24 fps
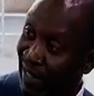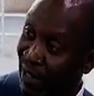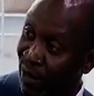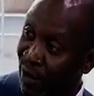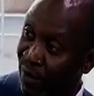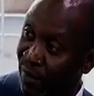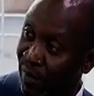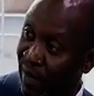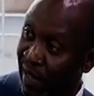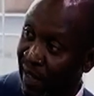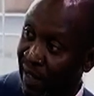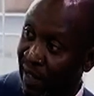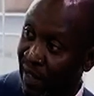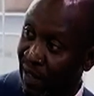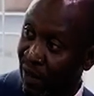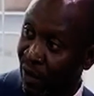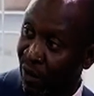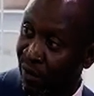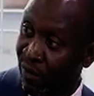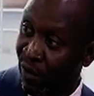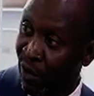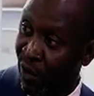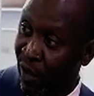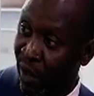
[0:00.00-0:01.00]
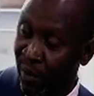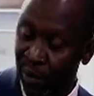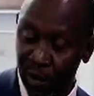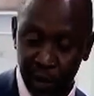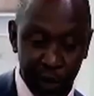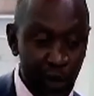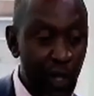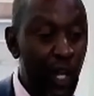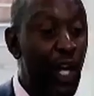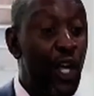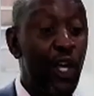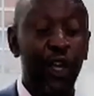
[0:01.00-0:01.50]
officers of corruption,
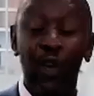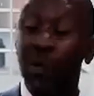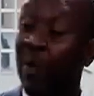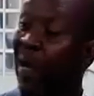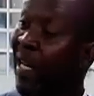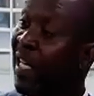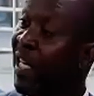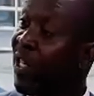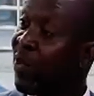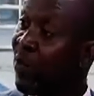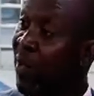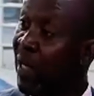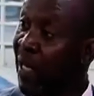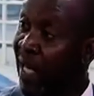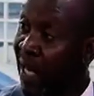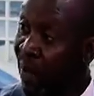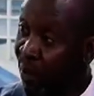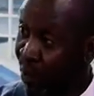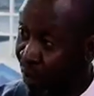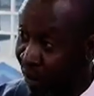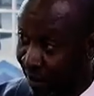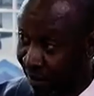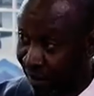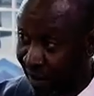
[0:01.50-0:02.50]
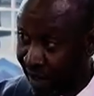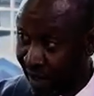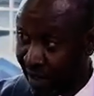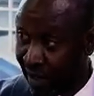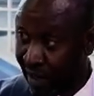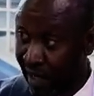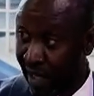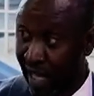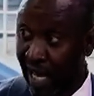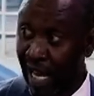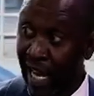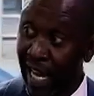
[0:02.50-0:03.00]
you might as well come with the
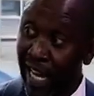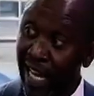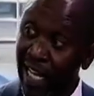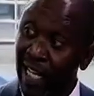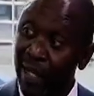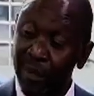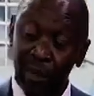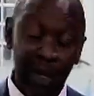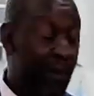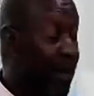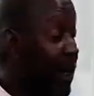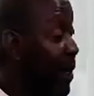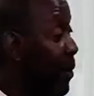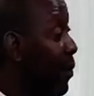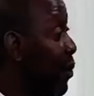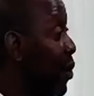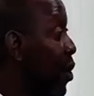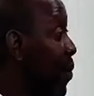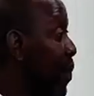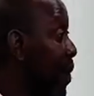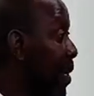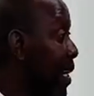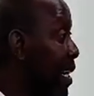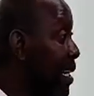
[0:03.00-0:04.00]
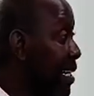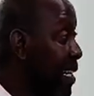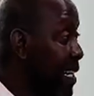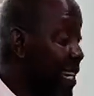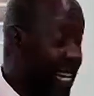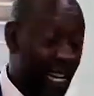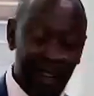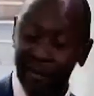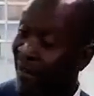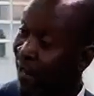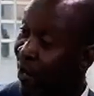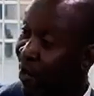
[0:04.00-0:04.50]
facts. And remember, we operate in an
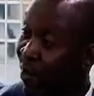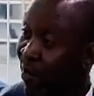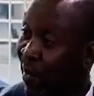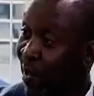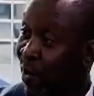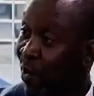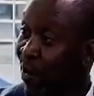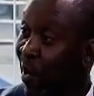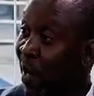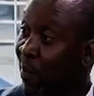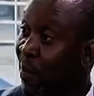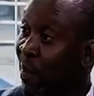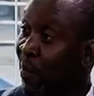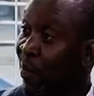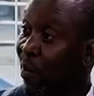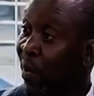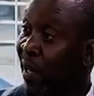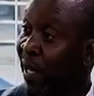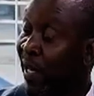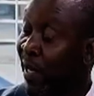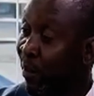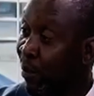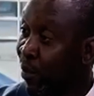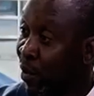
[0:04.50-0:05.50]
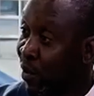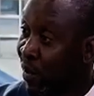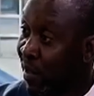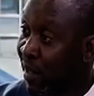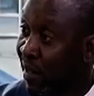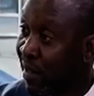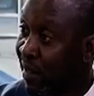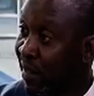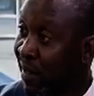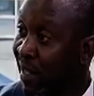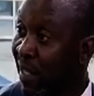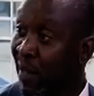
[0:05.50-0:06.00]
environment where people are
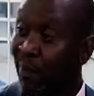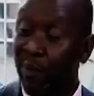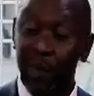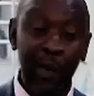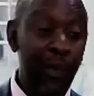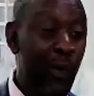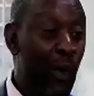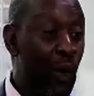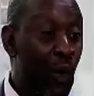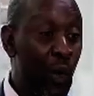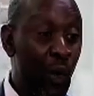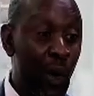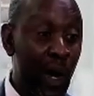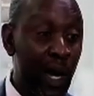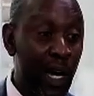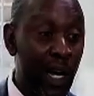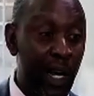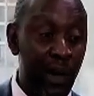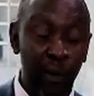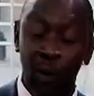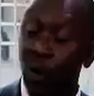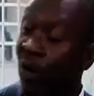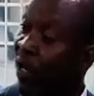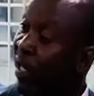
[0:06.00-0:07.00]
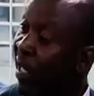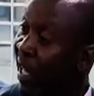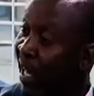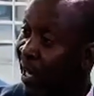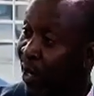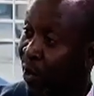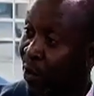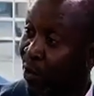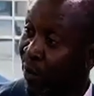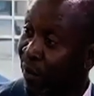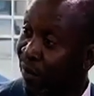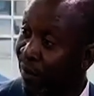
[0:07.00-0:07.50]
imposters. There are people who are walking
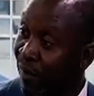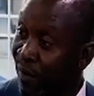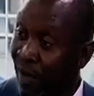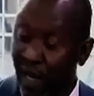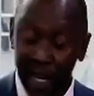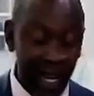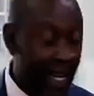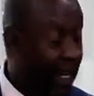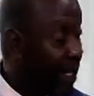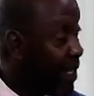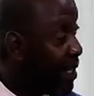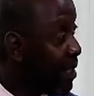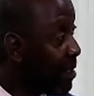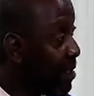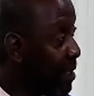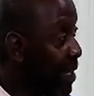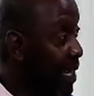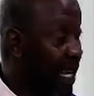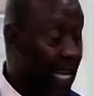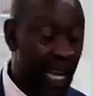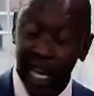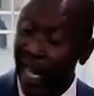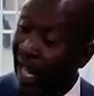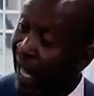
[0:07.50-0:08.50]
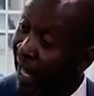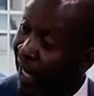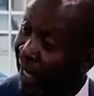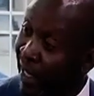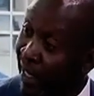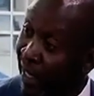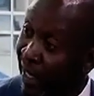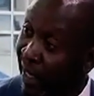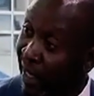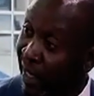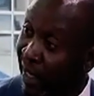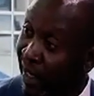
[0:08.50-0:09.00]
around with fake IDs and
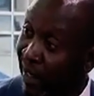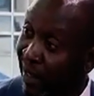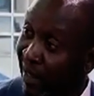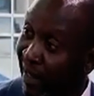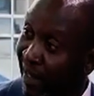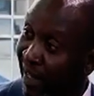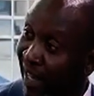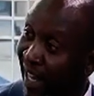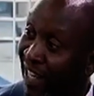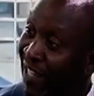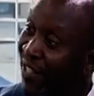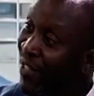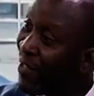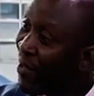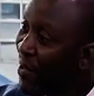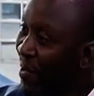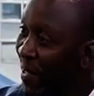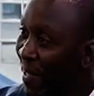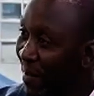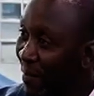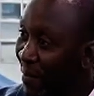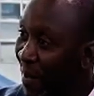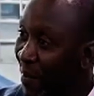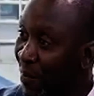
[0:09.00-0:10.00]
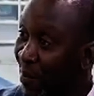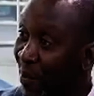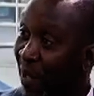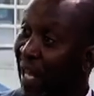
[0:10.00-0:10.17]
extorting people.